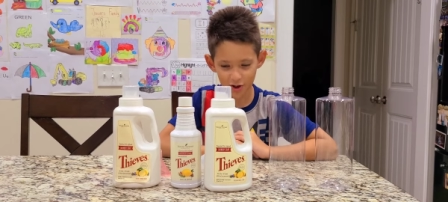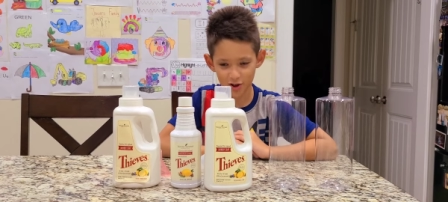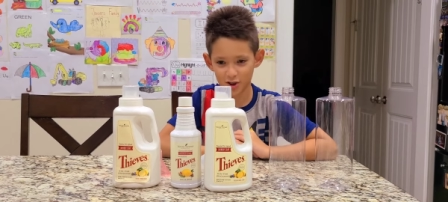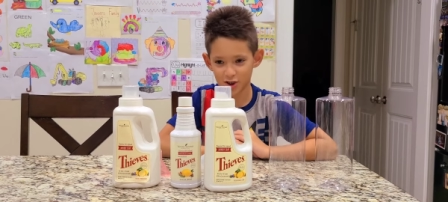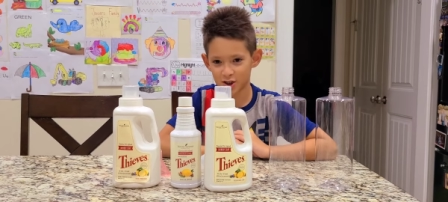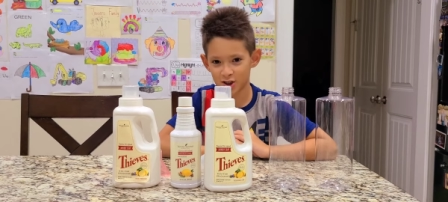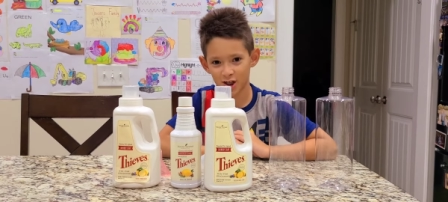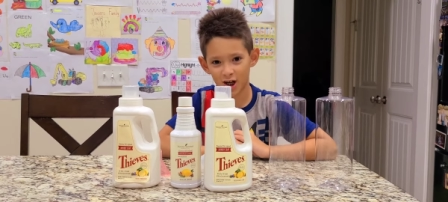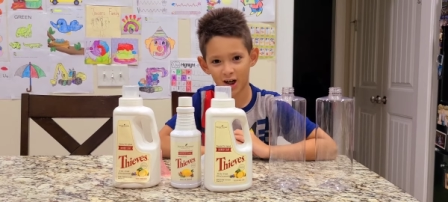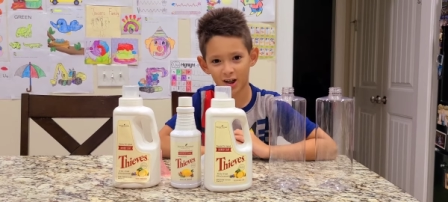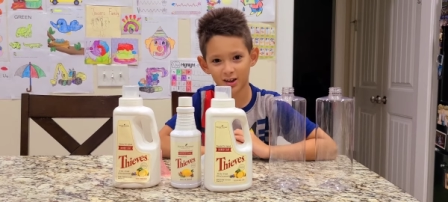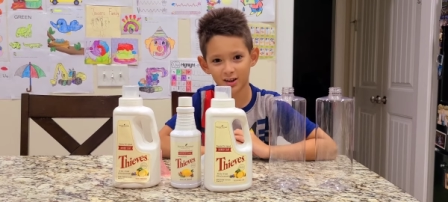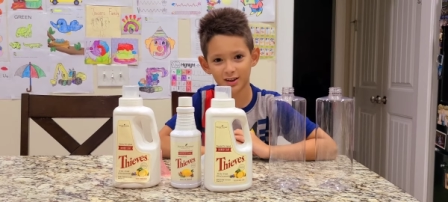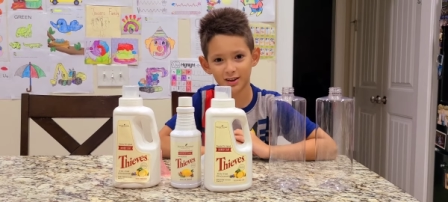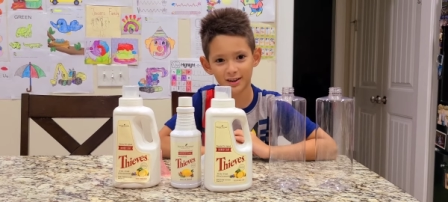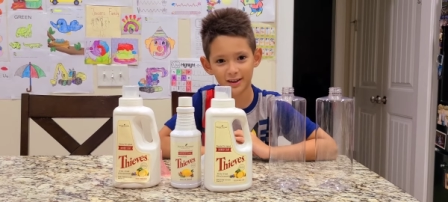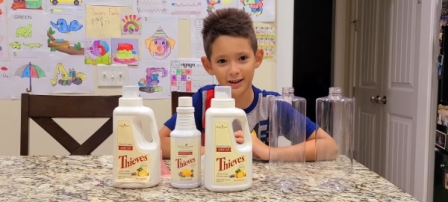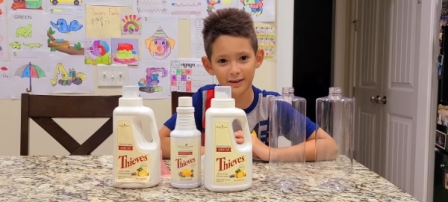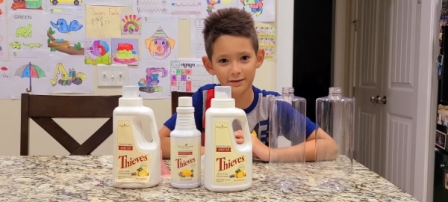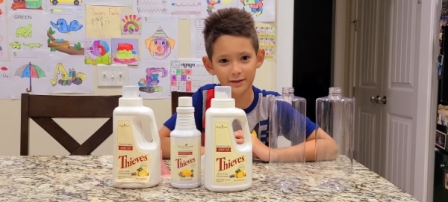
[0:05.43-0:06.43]
Young
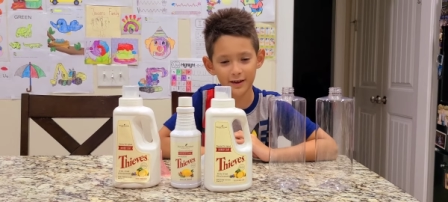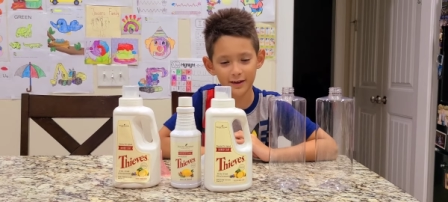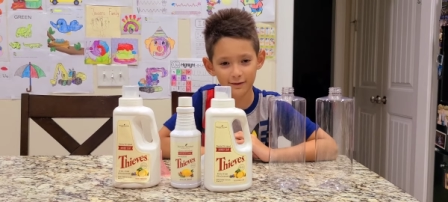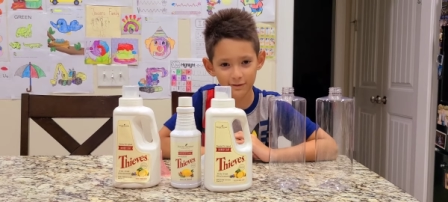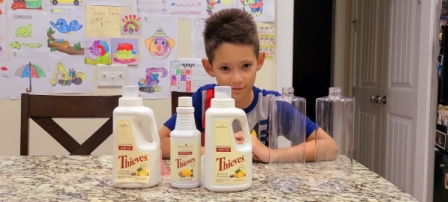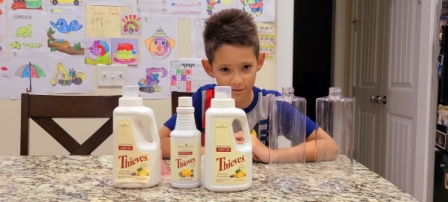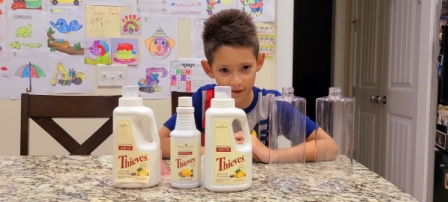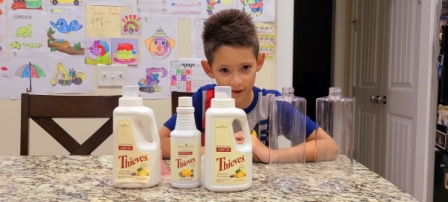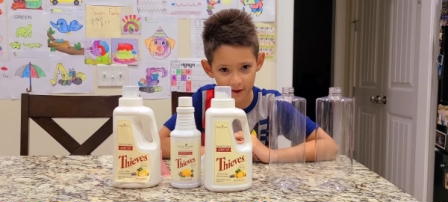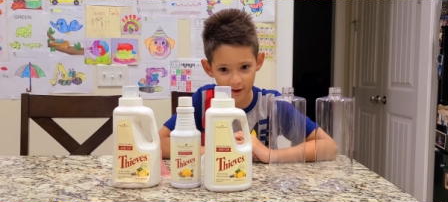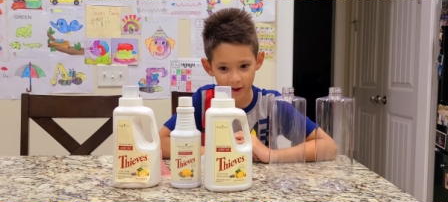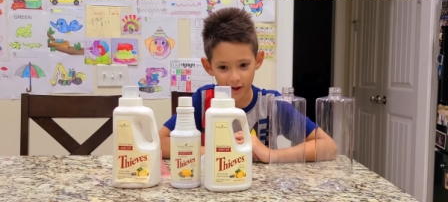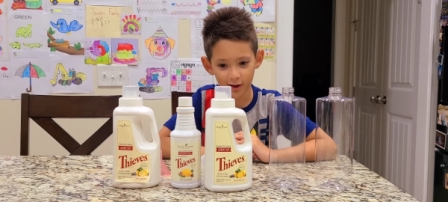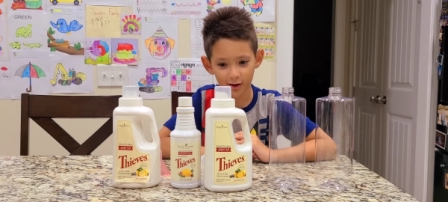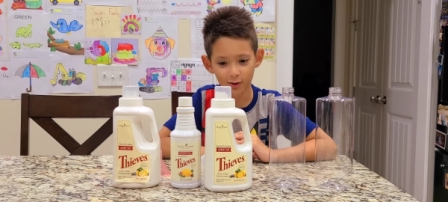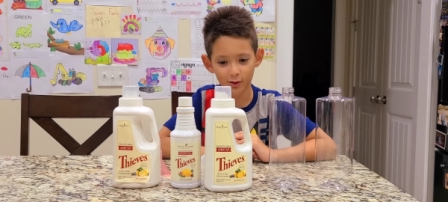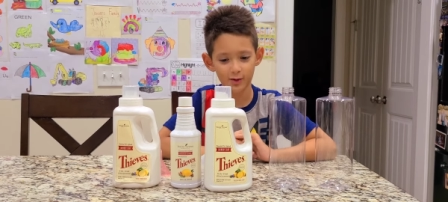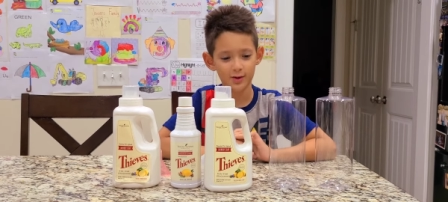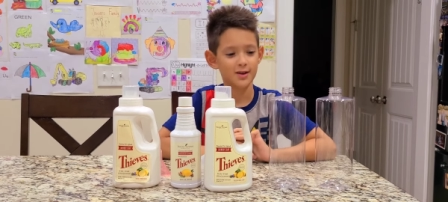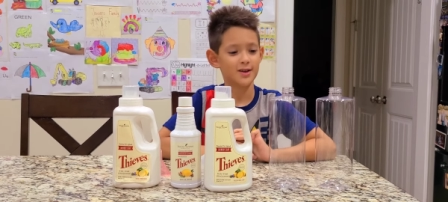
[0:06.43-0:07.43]
Living
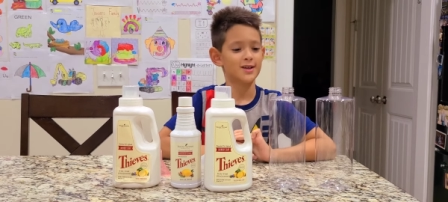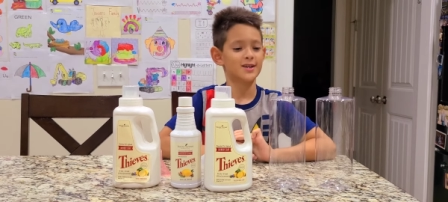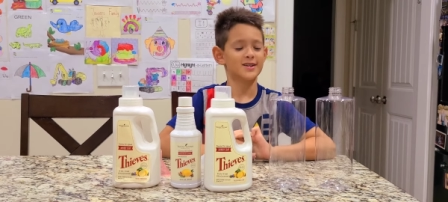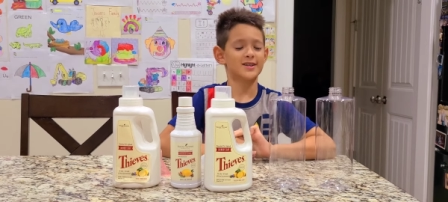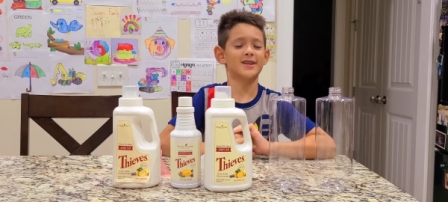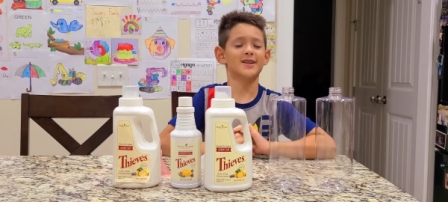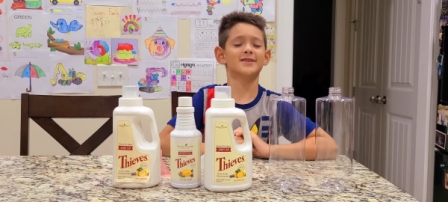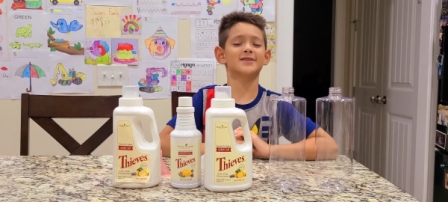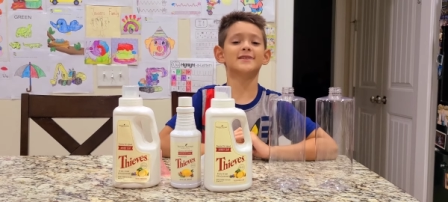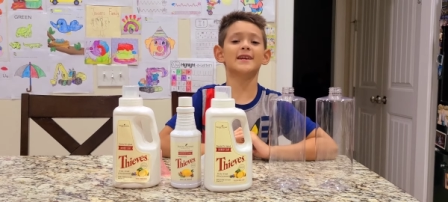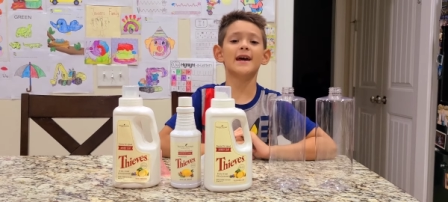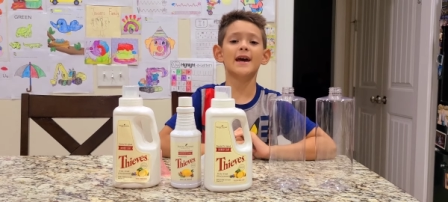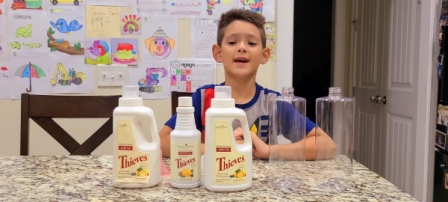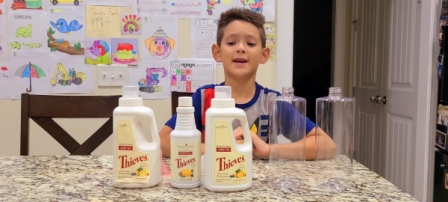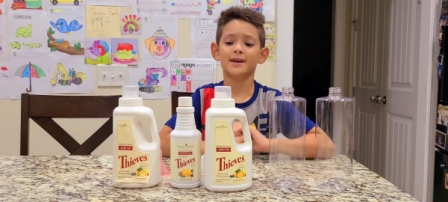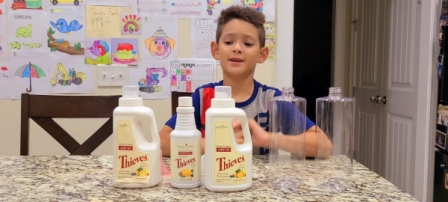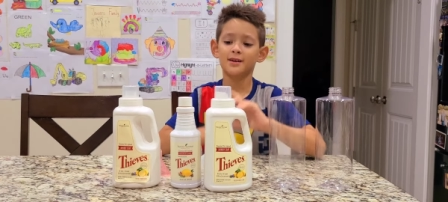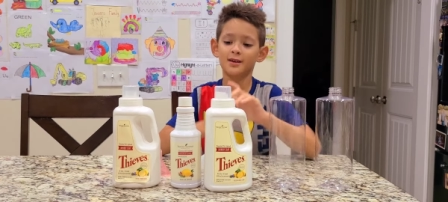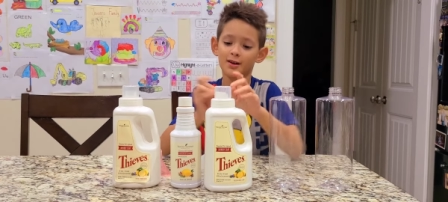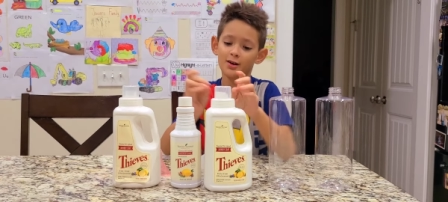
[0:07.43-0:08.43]
video.
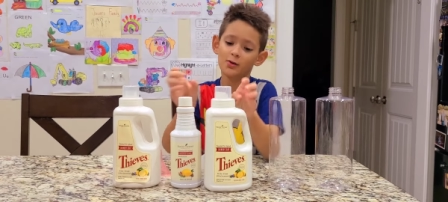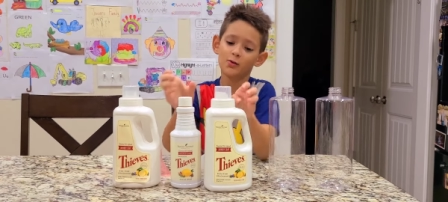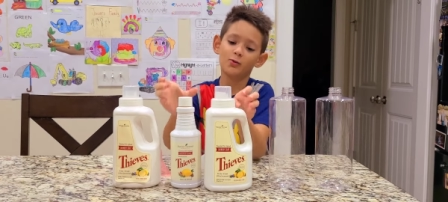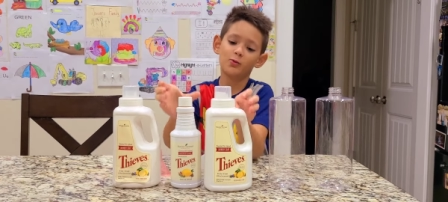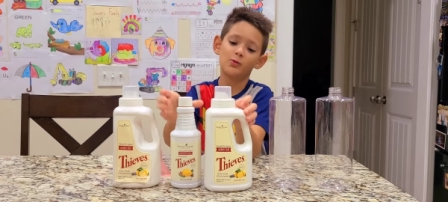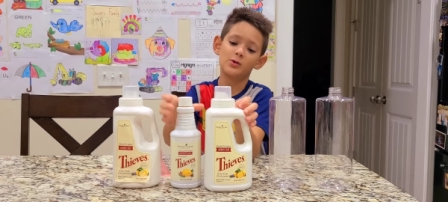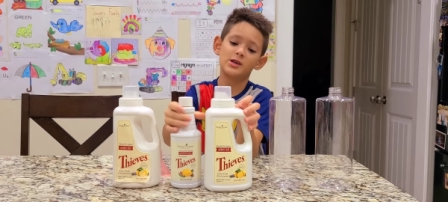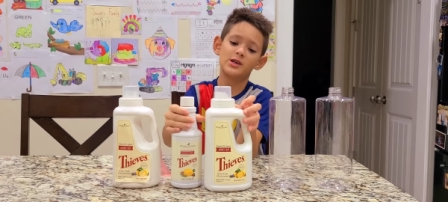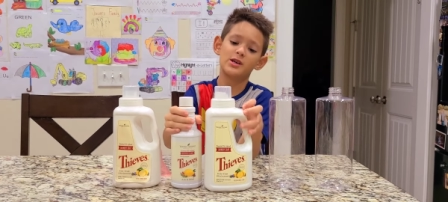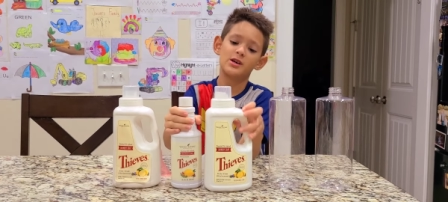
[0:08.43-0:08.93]
Today, we